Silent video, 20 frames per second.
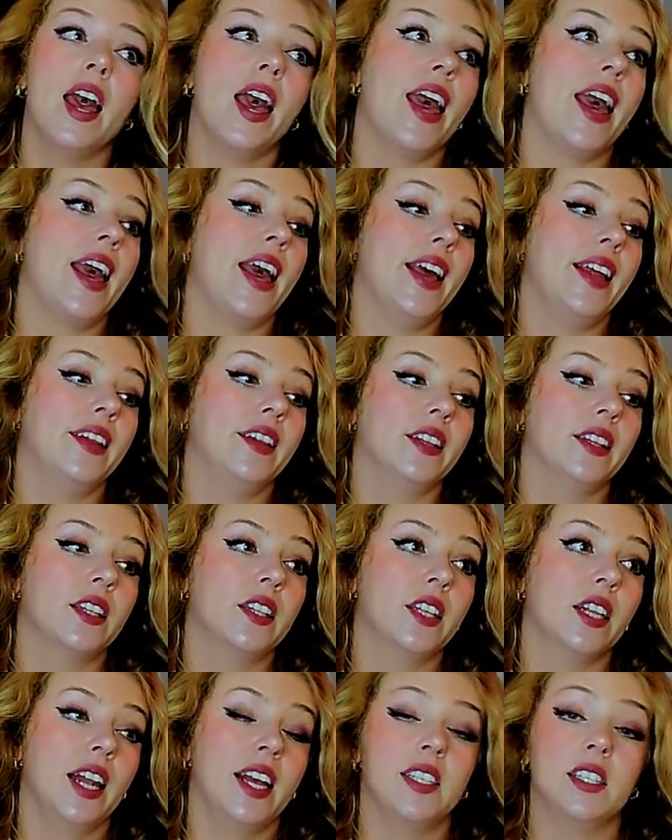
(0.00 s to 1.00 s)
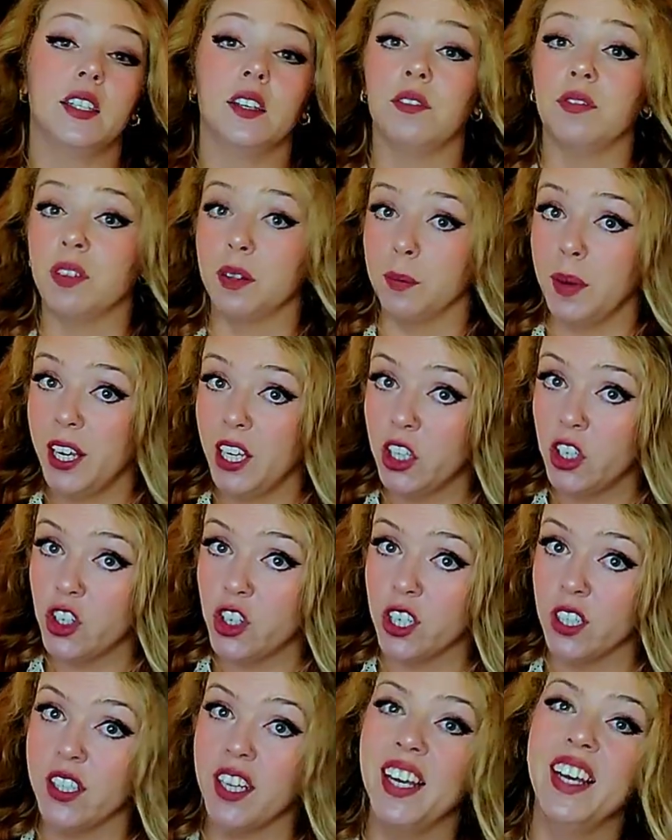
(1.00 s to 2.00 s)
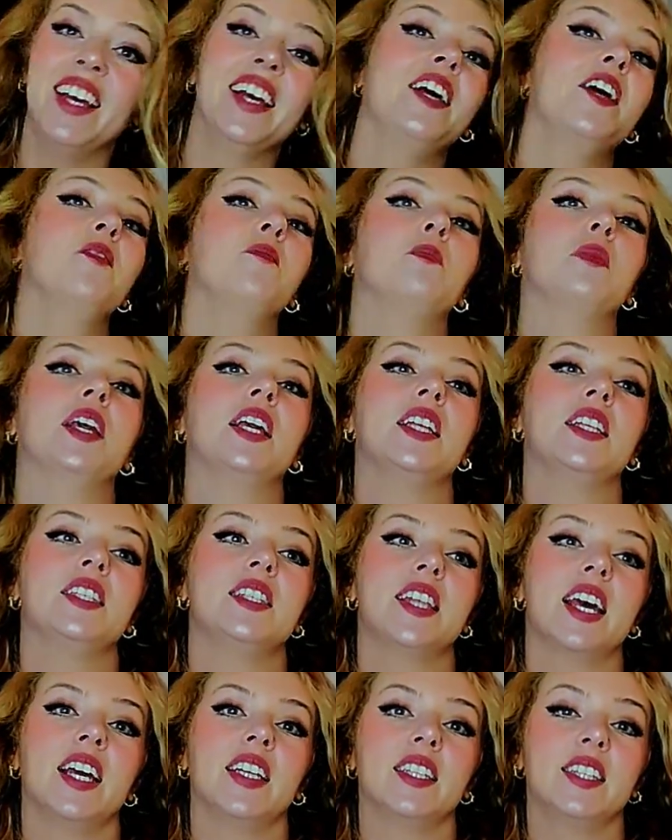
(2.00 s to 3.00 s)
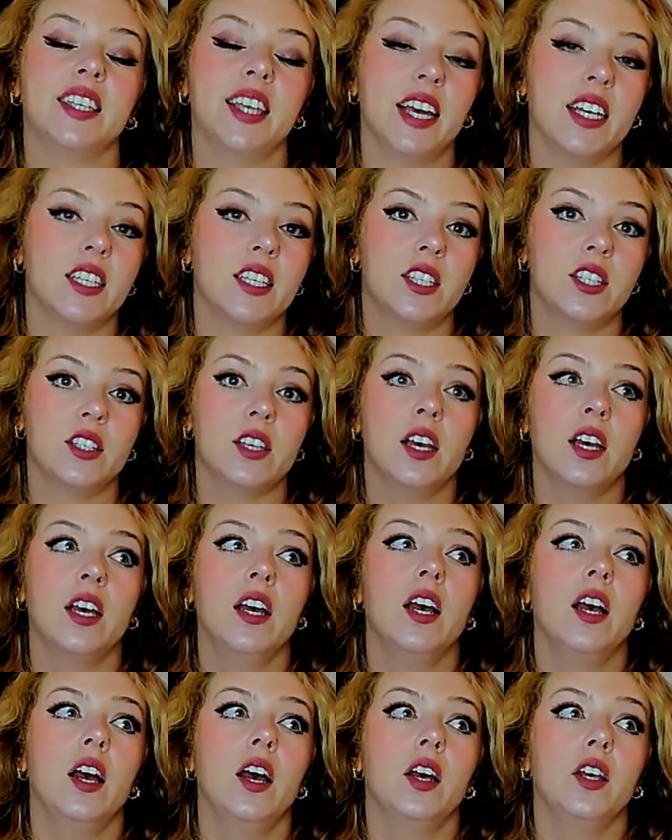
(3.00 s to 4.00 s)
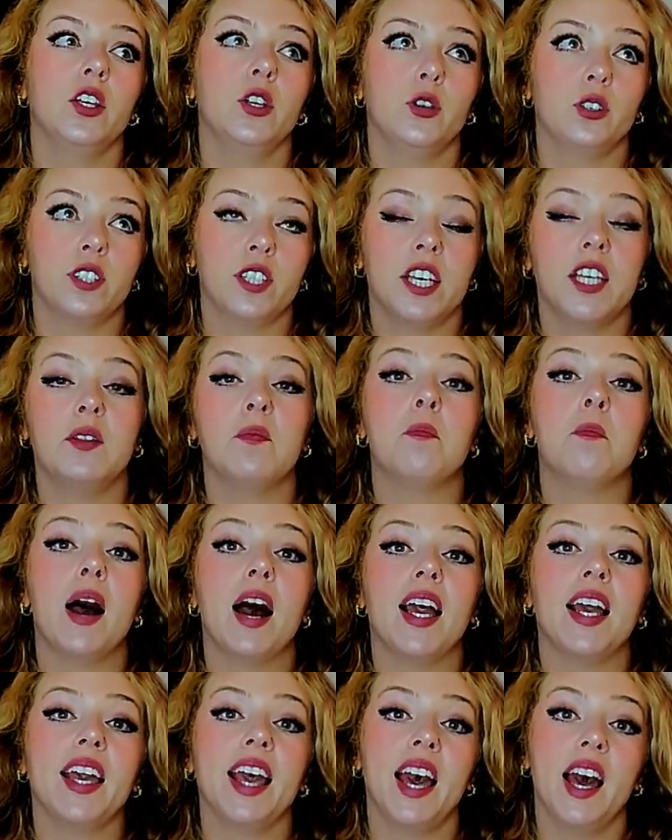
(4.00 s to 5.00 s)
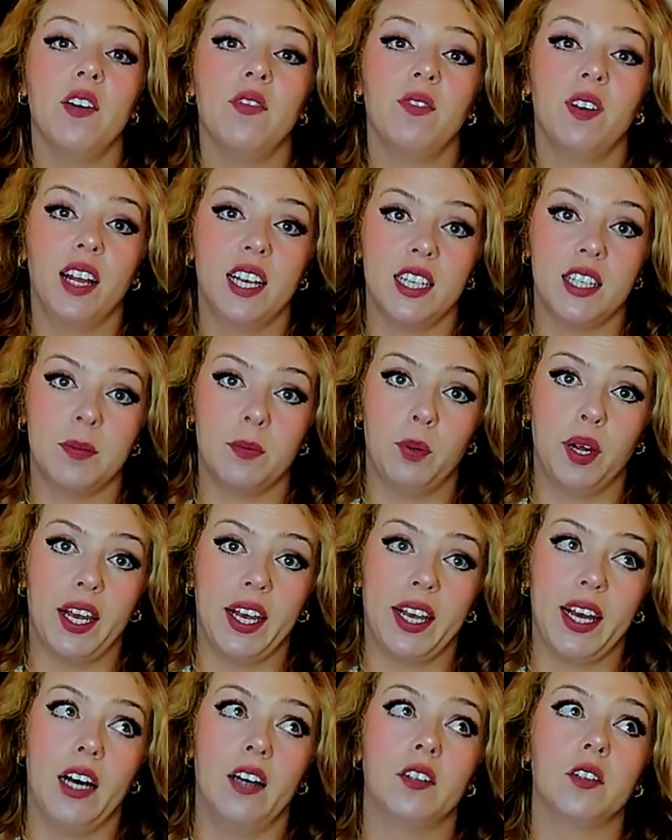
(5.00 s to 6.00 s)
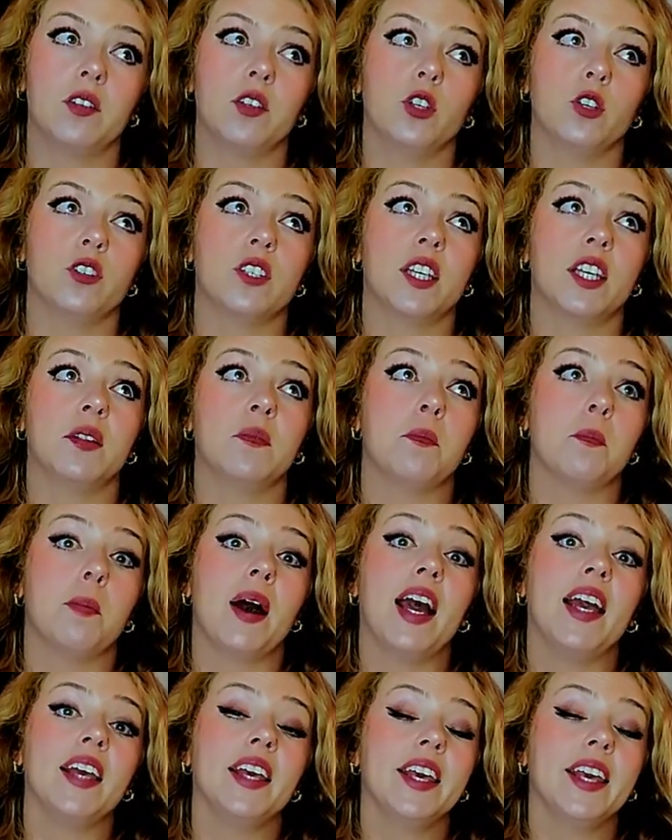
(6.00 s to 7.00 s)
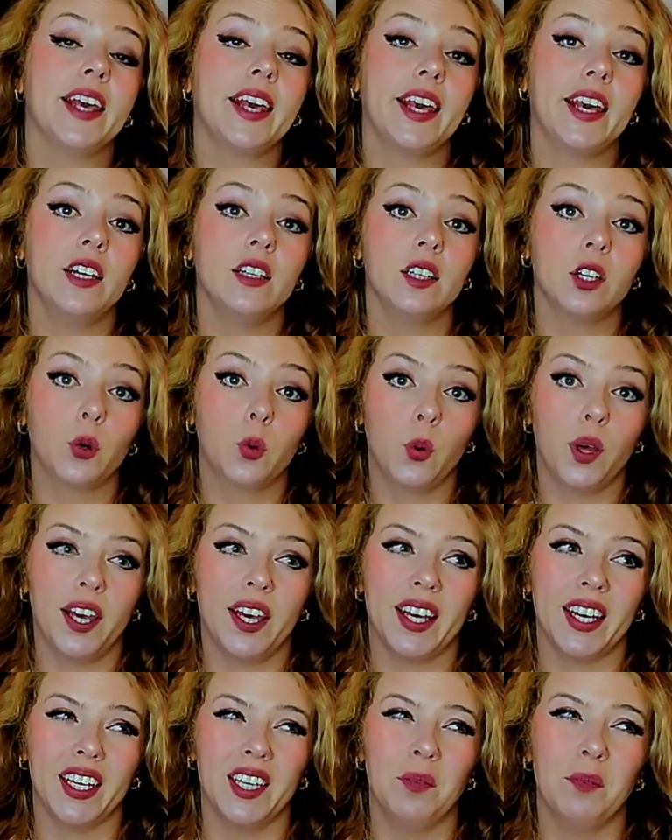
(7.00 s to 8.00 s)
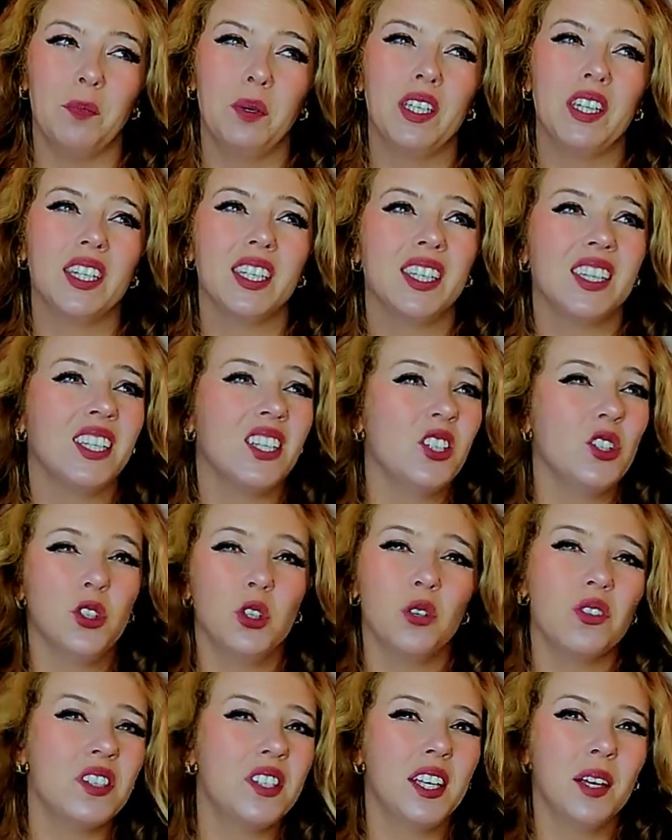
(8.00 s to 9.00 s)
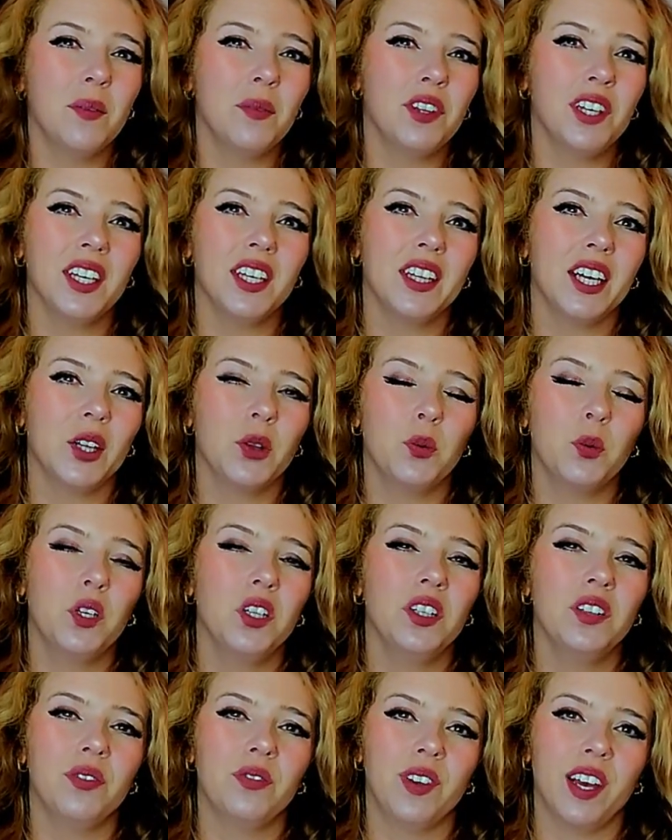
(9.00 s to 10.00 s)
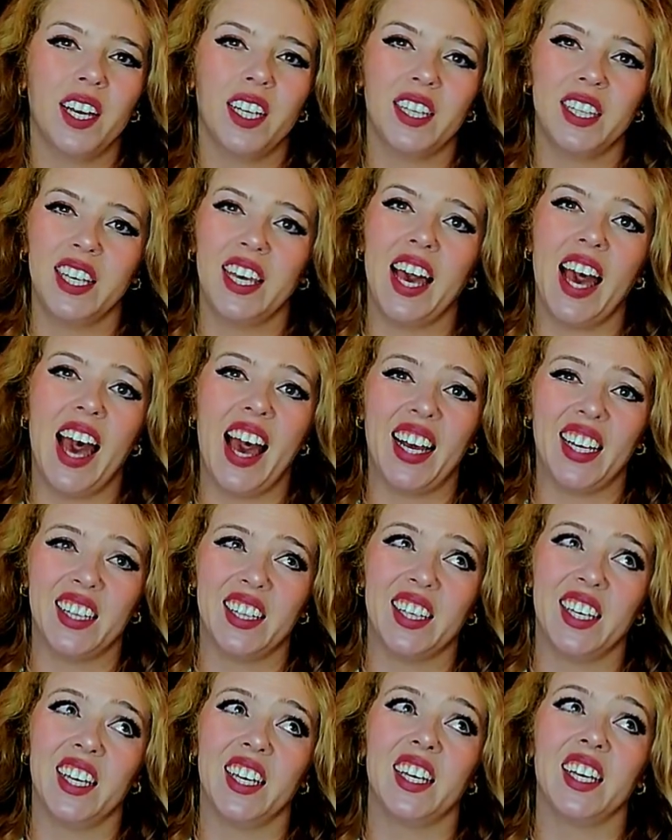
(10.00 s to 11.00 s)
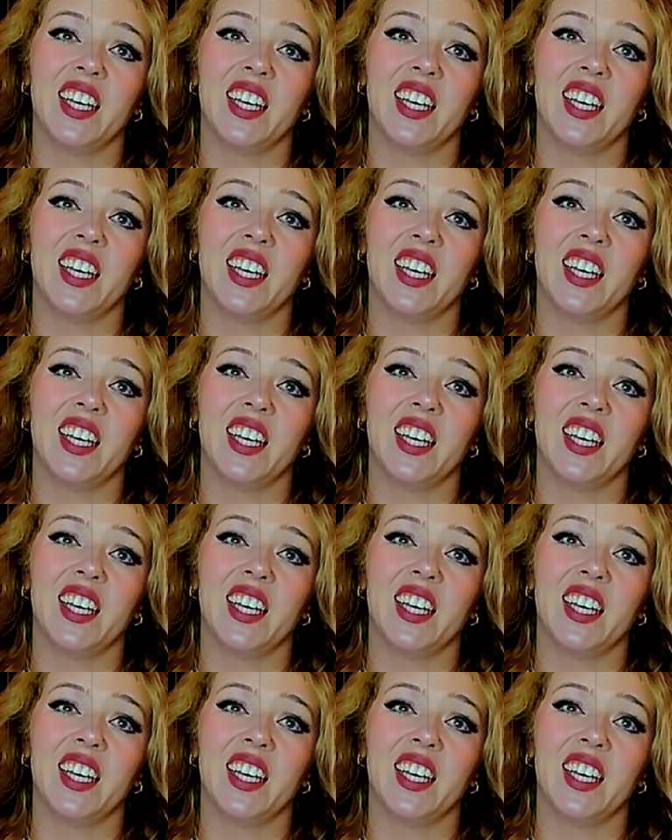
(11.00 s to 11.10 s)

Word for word: and less inflammation means that, yes, your skin might have less breakouts, your skin might heal quicker, but it is not something that will affect the acne